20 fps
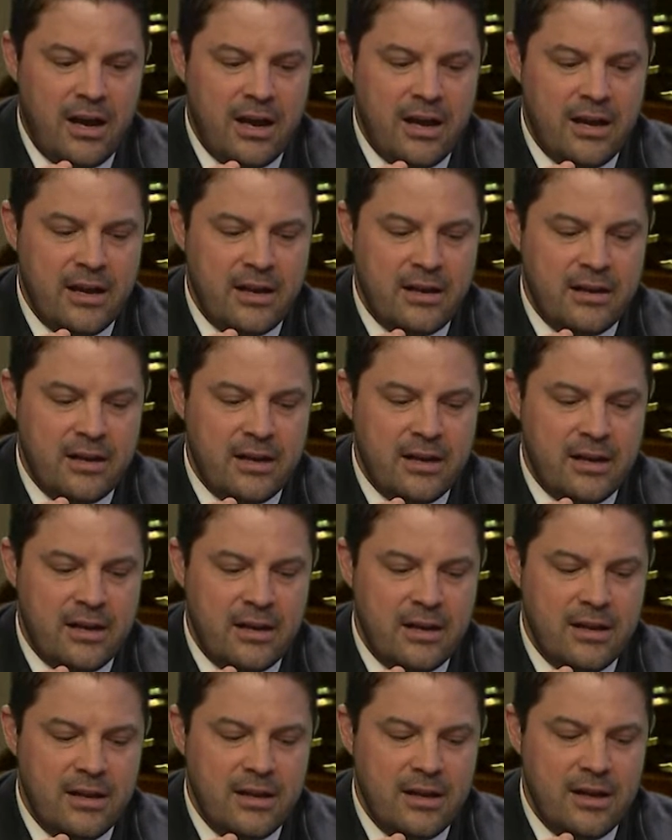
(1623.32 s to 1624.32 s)
and uh,
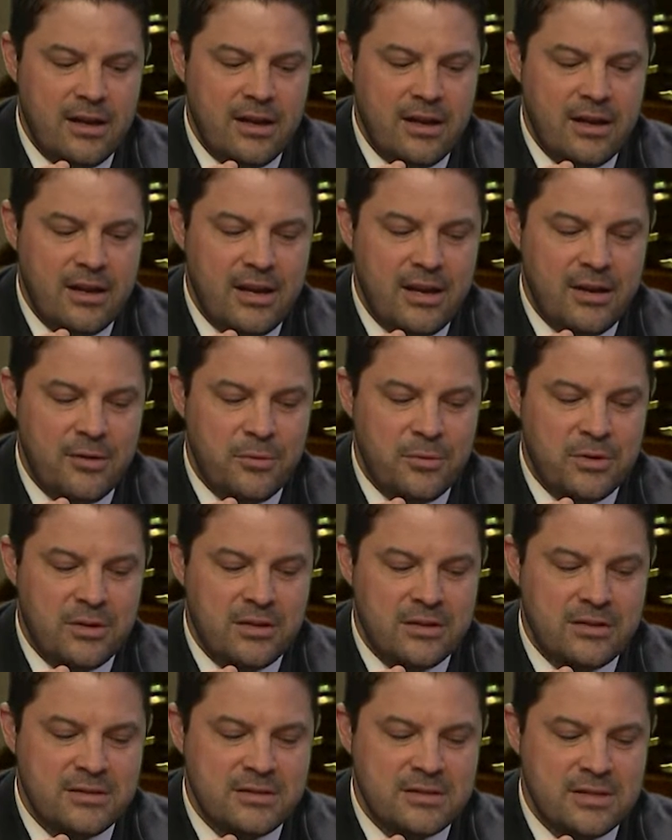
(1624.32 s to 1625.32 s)
it
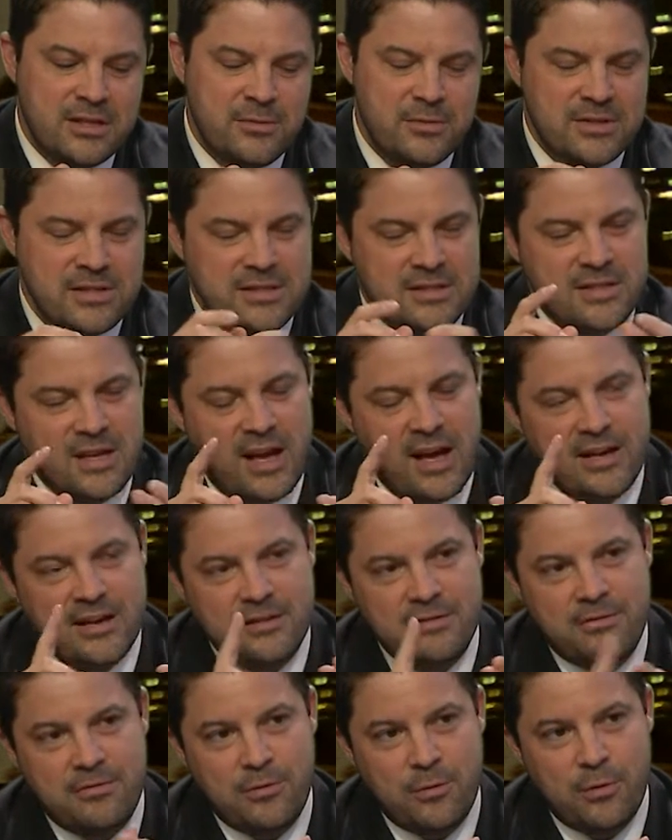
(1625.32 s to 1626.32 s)
was he was
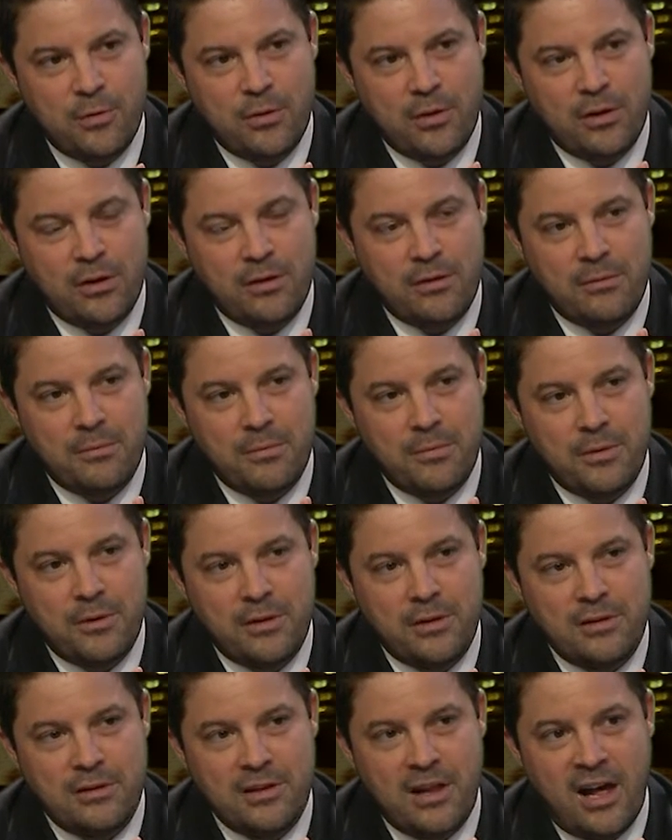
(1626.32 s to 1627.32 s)
indicted for
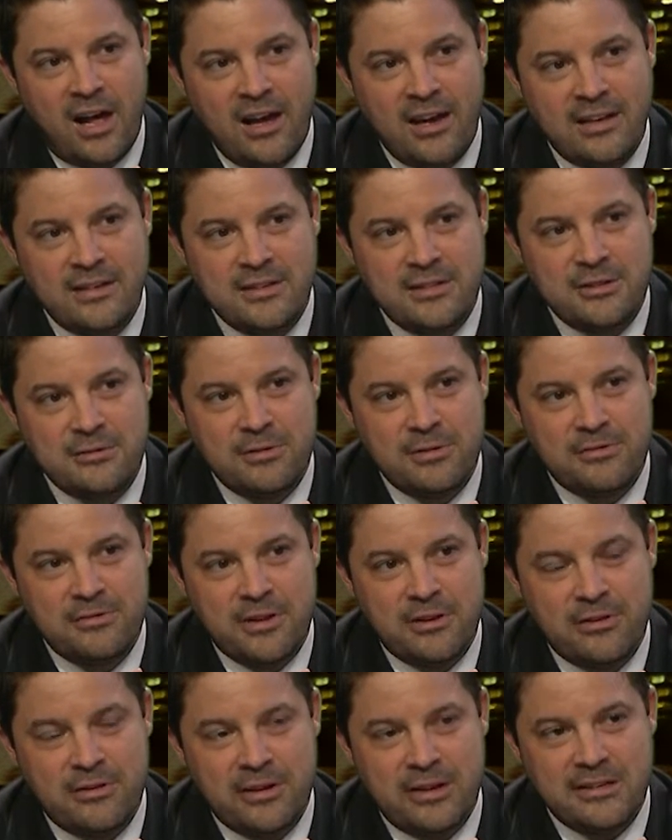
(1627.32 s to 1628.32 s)
lying to a
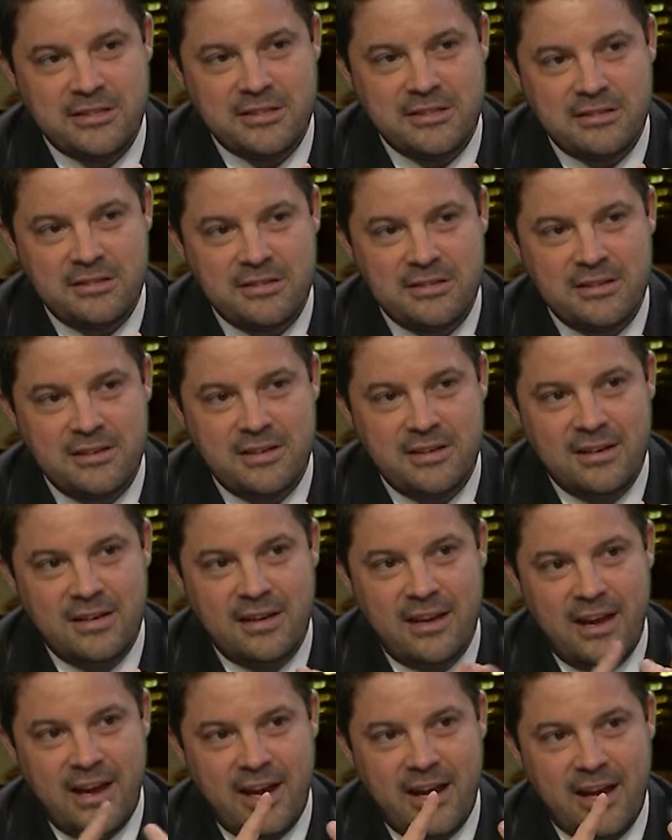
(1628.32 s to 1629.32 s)
federal agent
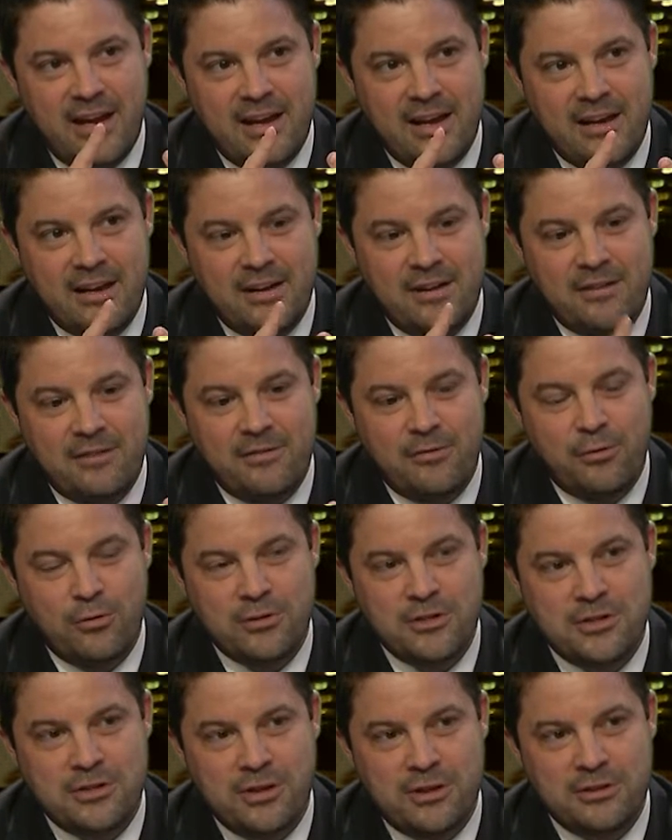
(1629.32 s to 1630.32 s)
and for
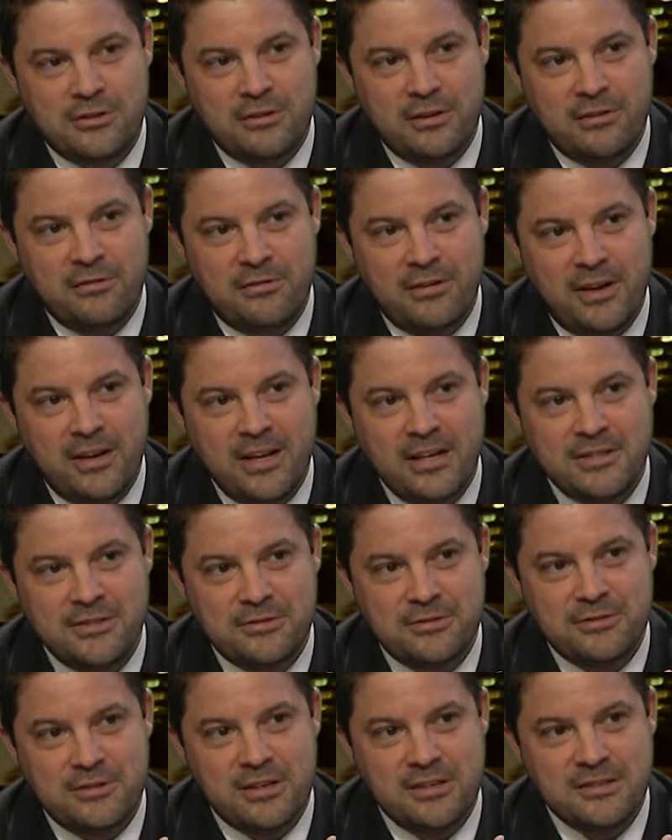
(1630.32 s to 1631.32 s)
structuring
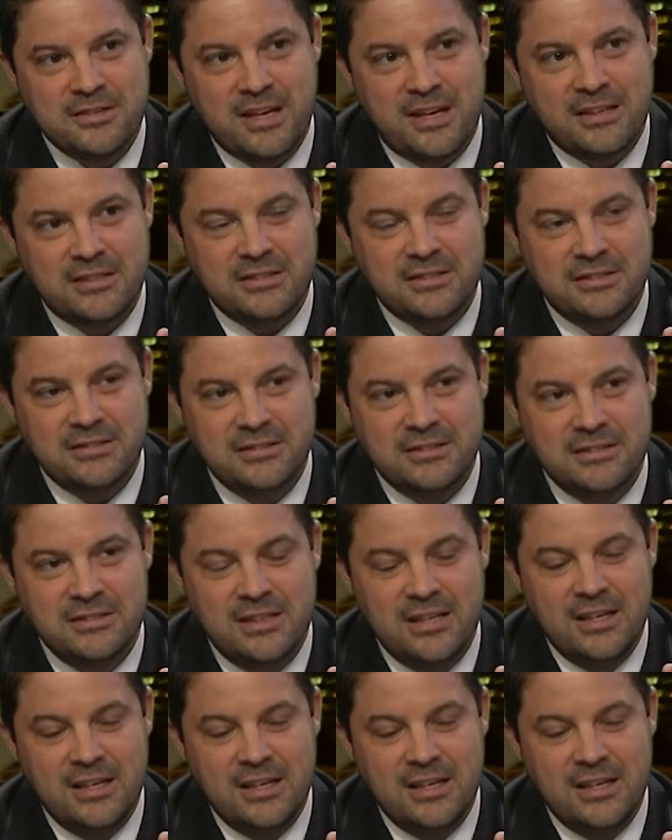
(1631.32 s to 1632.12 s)
financial transactions.